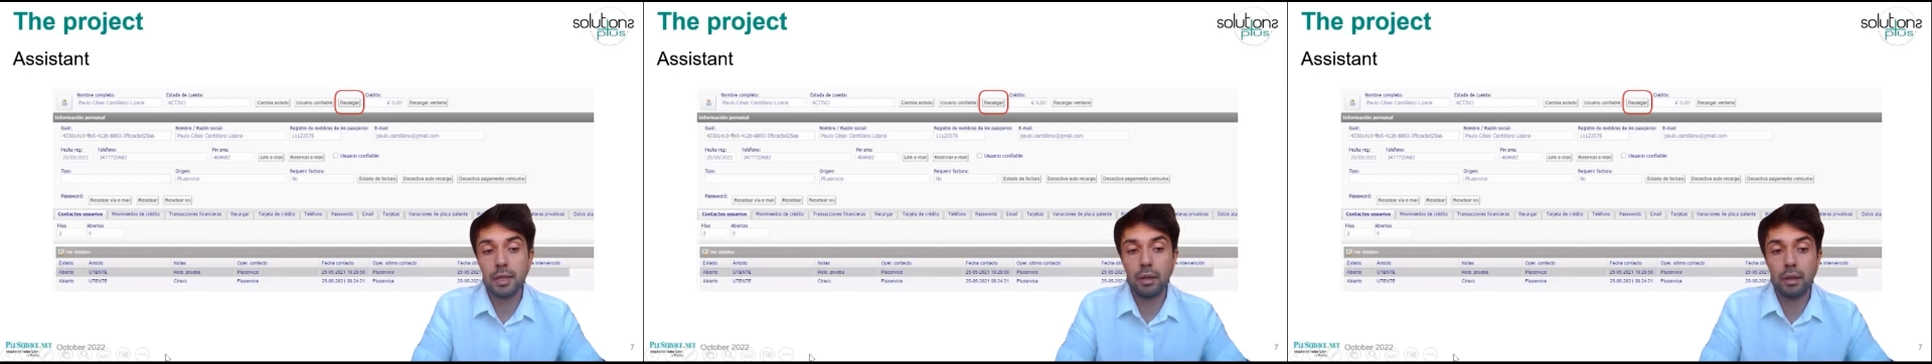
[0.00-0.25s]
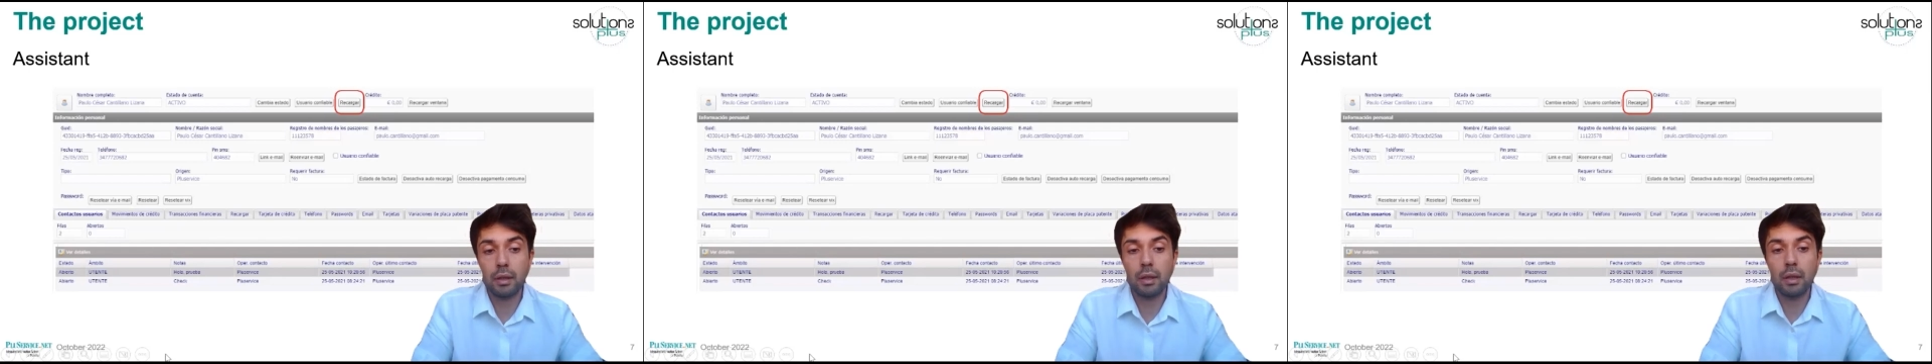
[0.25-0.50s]
the
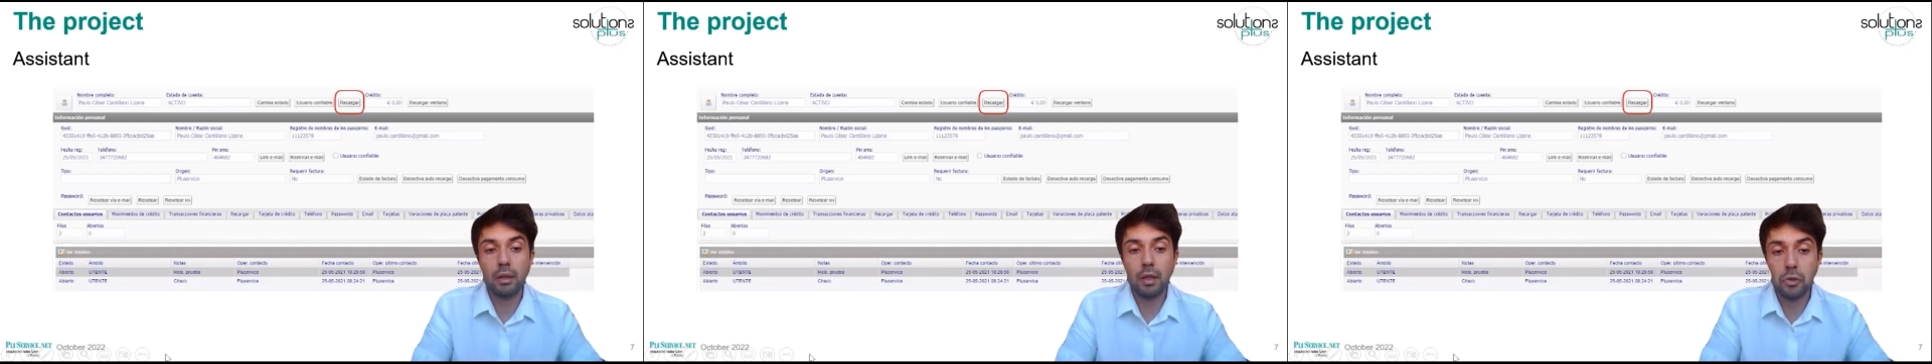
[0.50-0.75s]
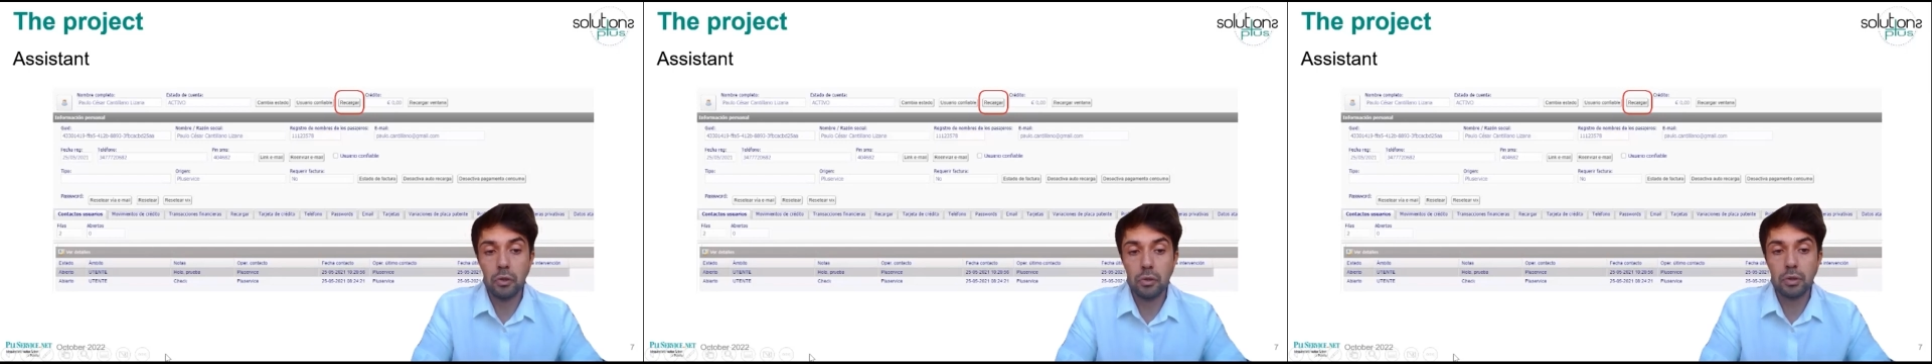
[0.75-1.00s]
user
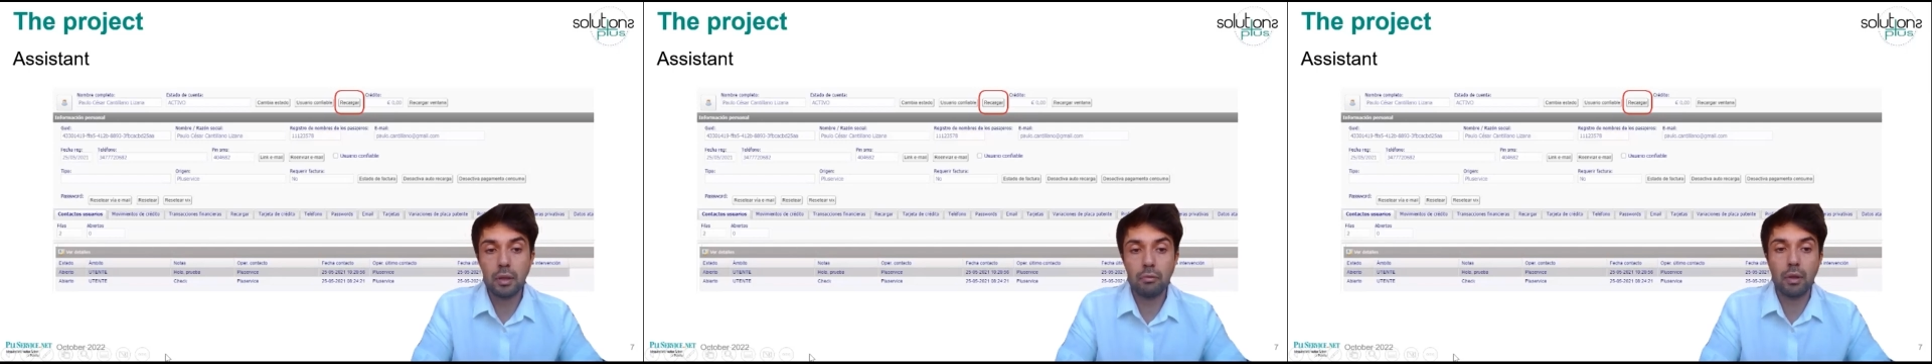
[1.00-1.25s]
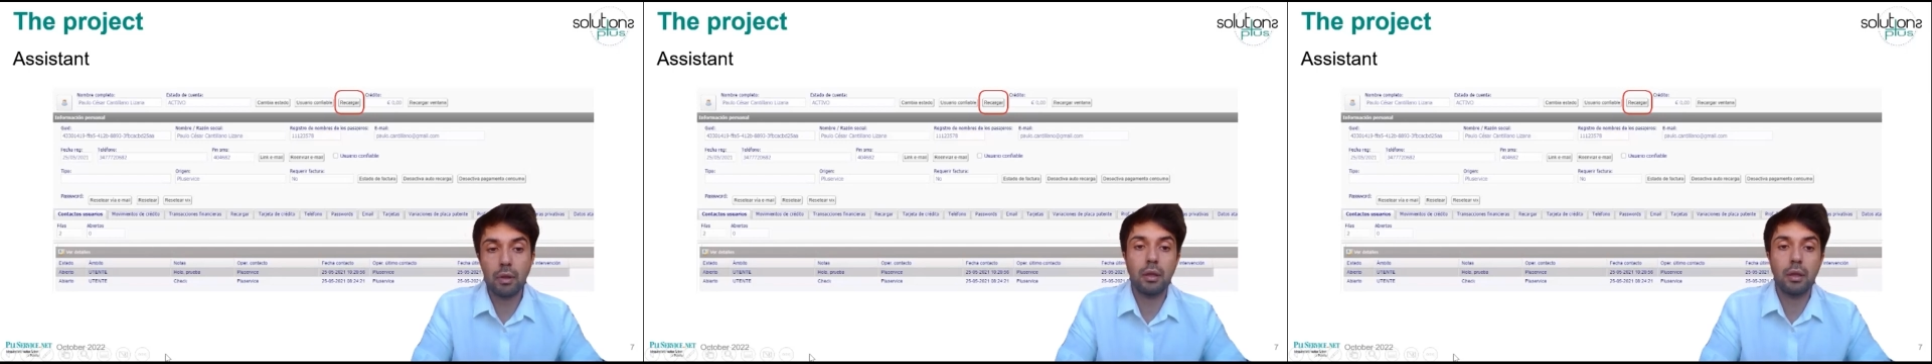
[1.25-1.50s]
within
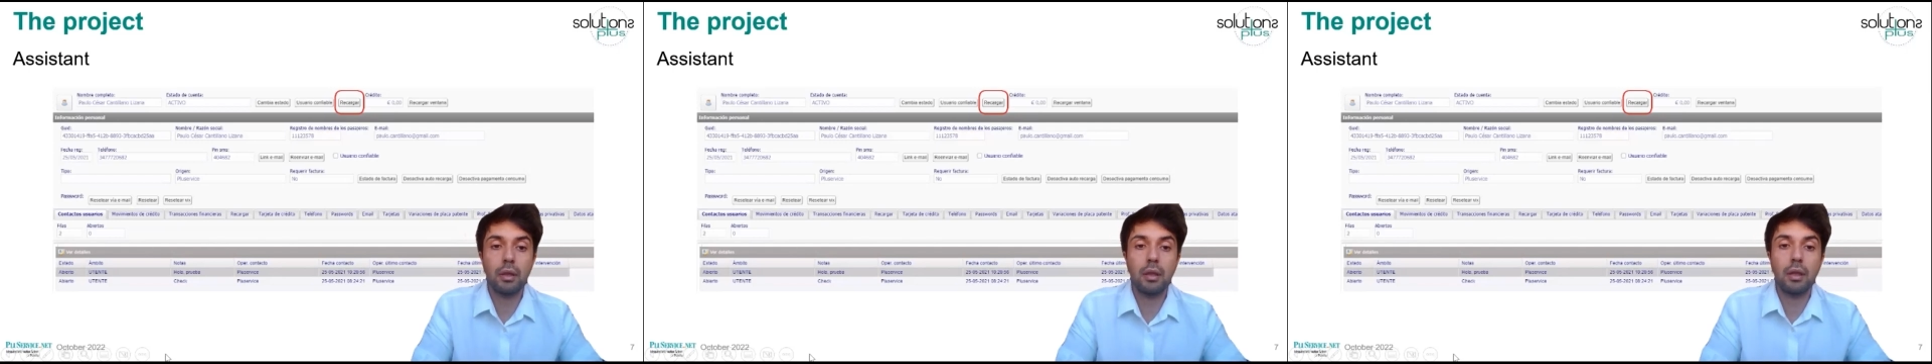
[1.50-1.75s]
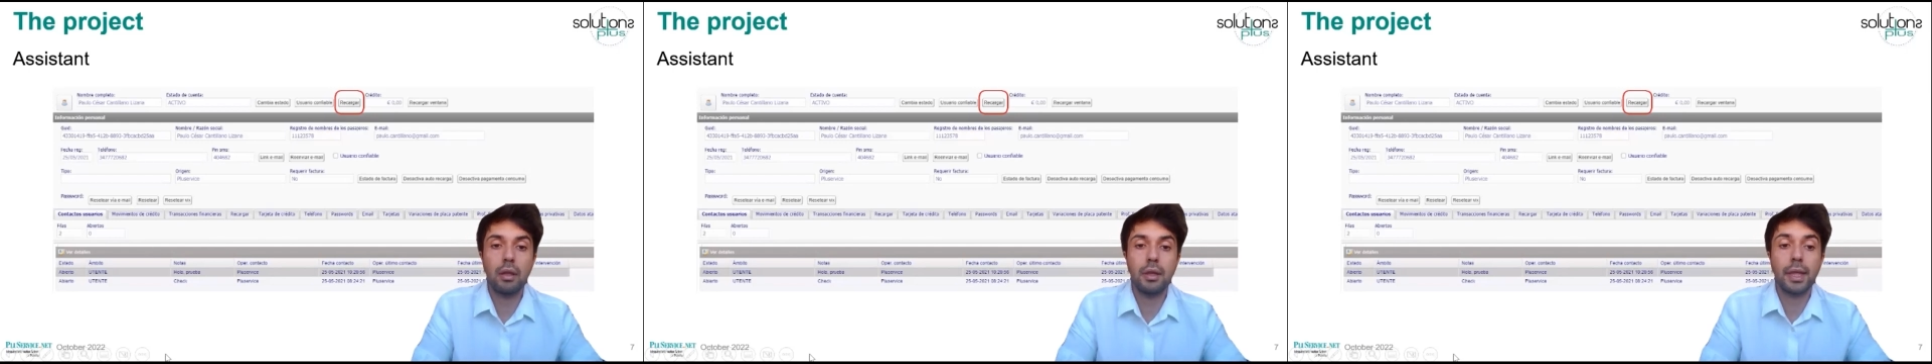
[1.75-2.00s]
the
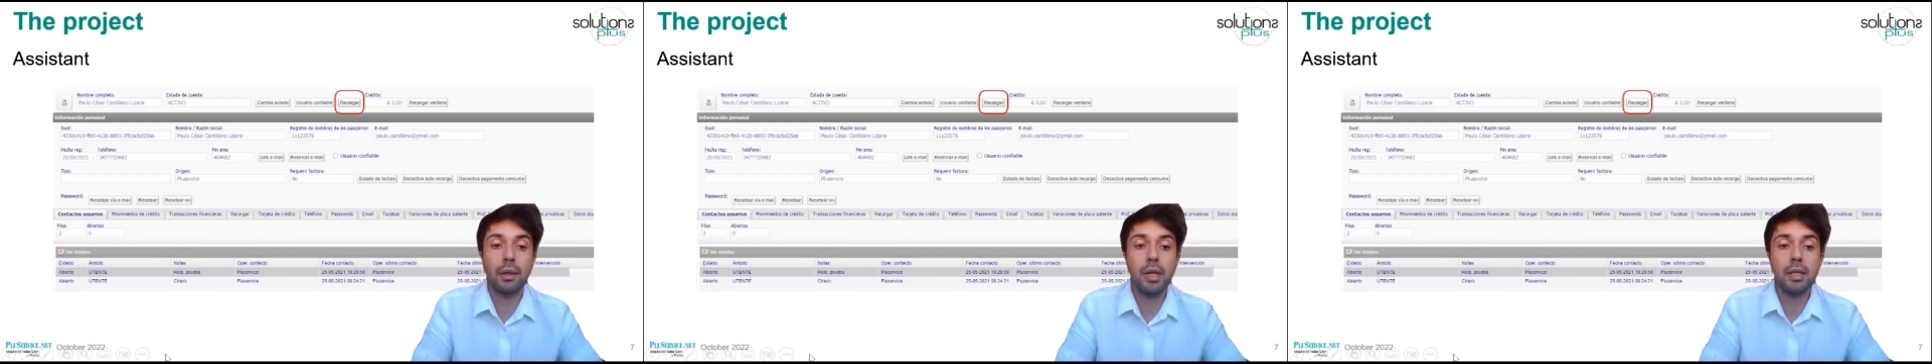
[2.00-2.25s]
database.